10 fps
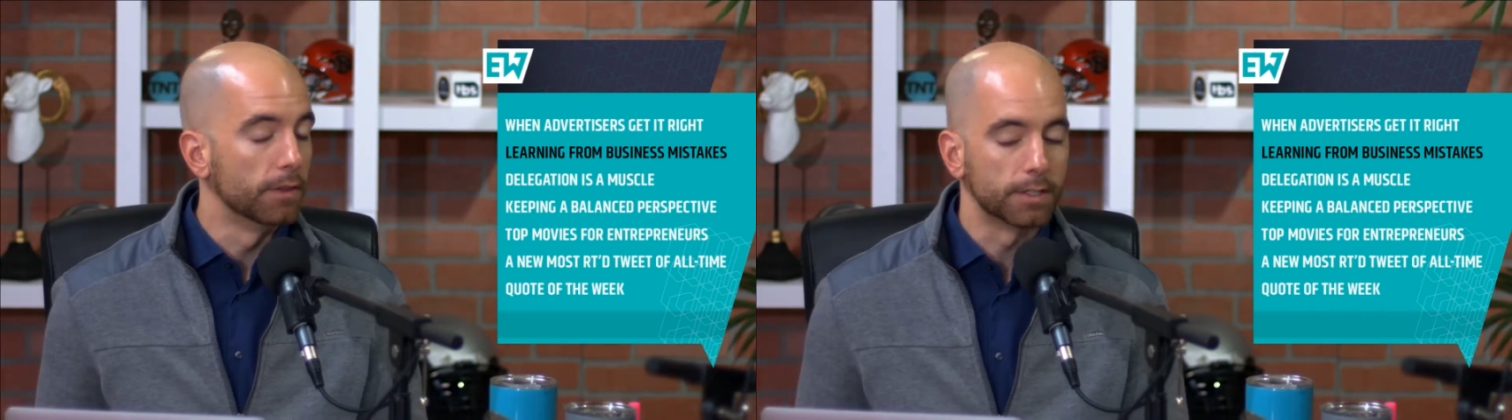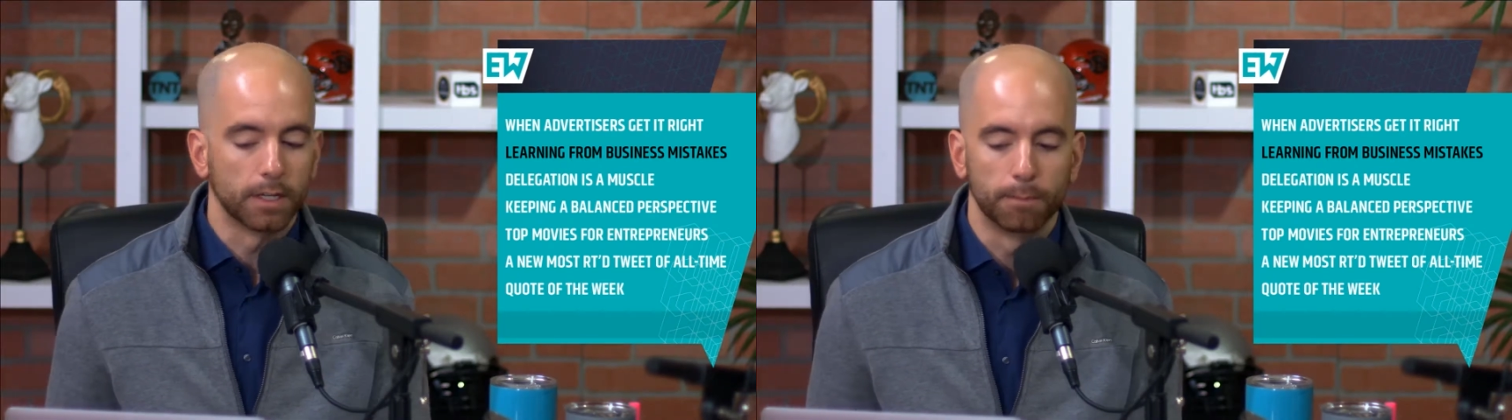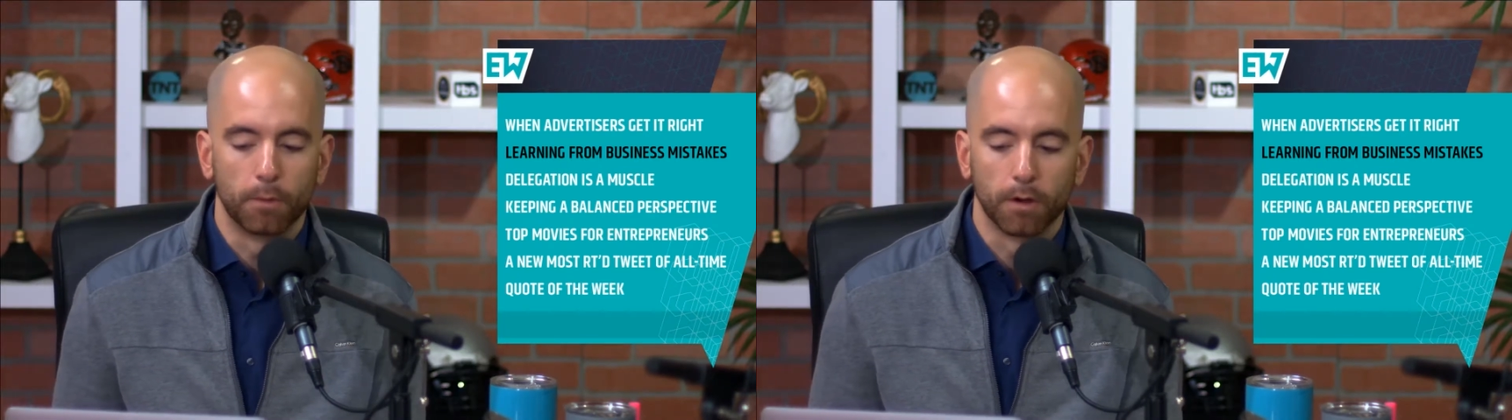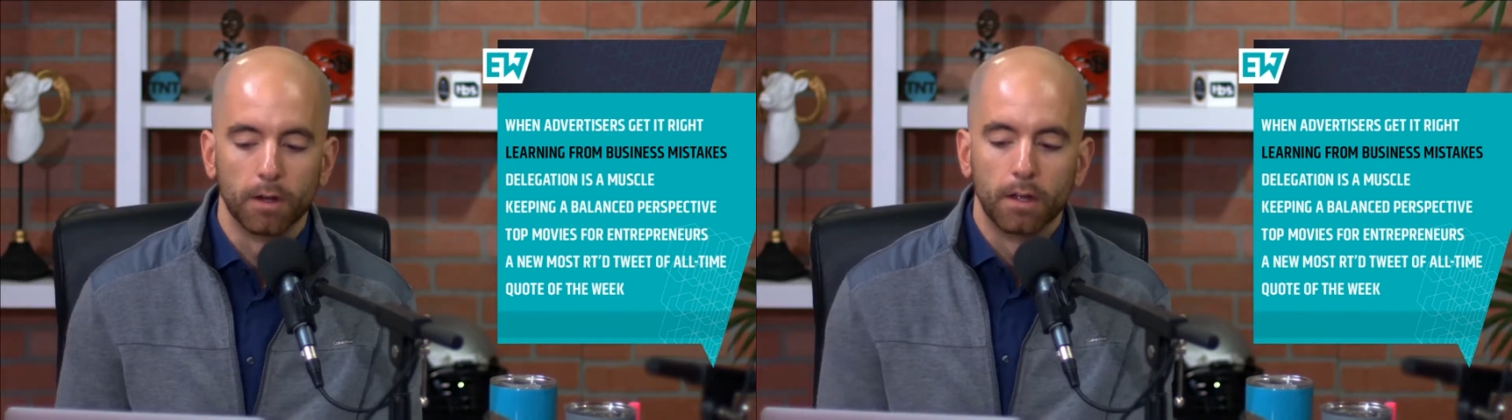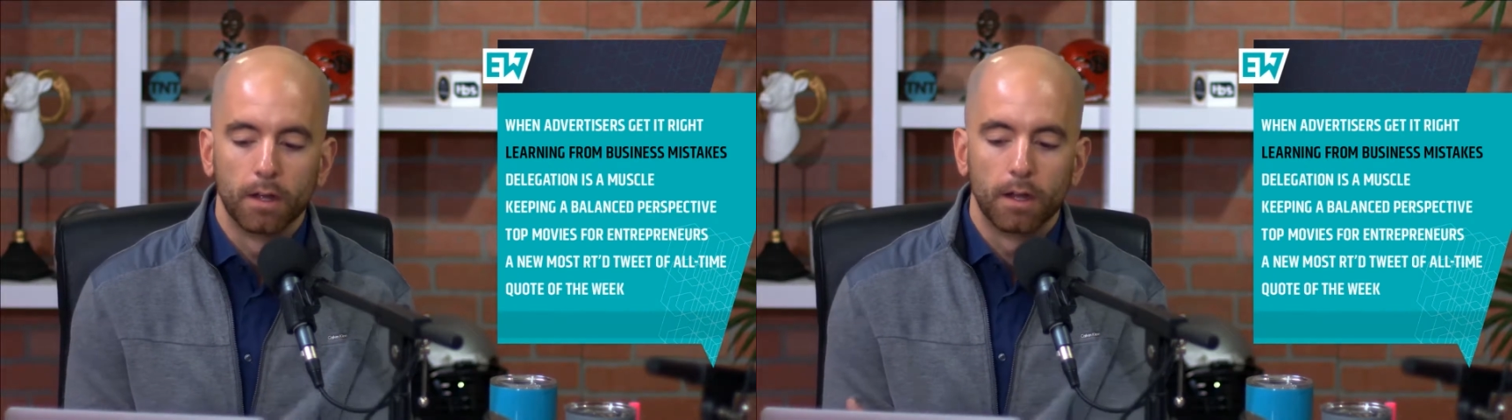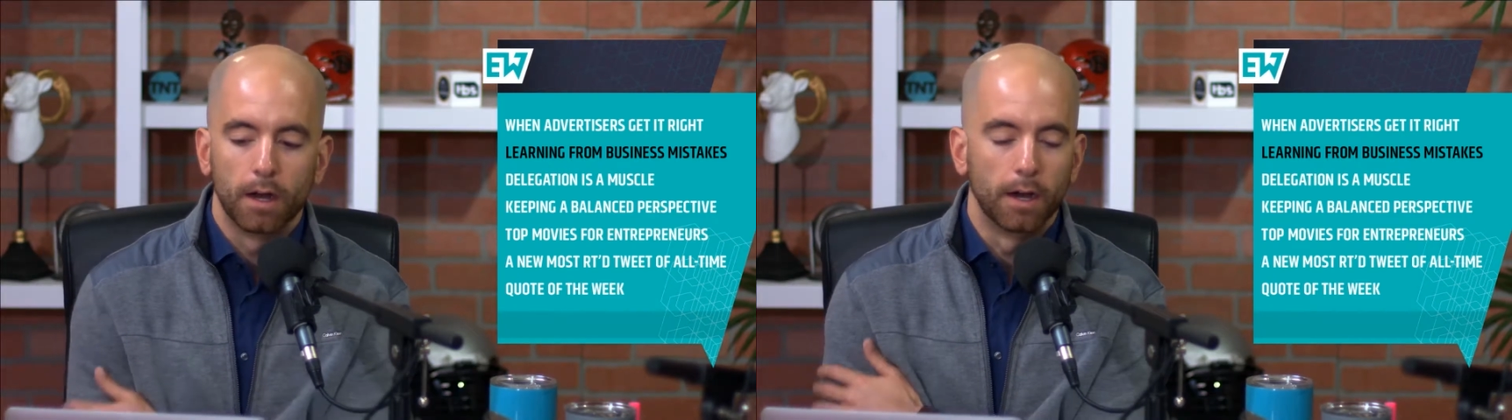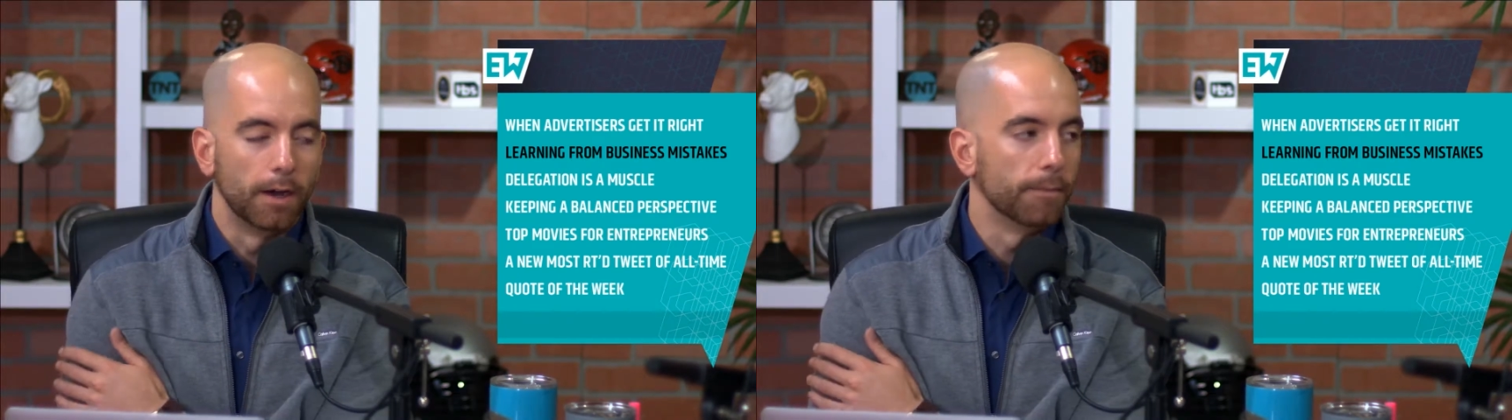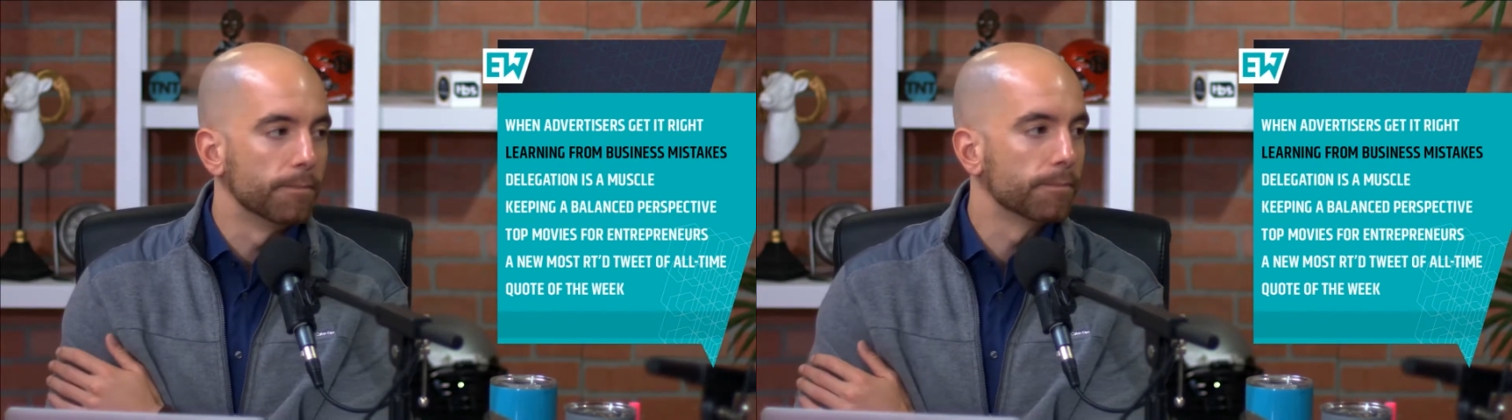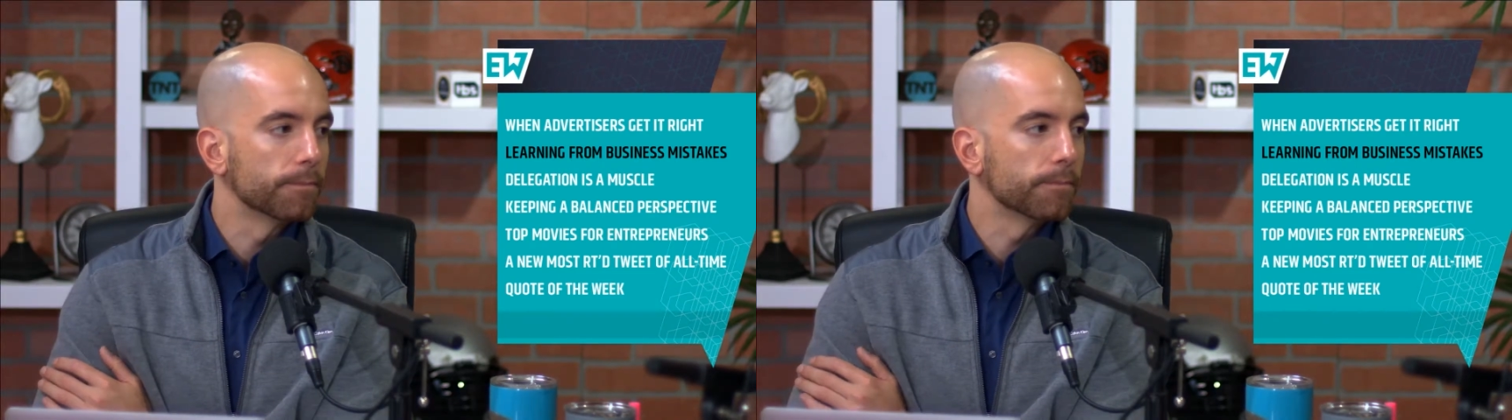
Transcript: do this anymore." Well, and um, in the um,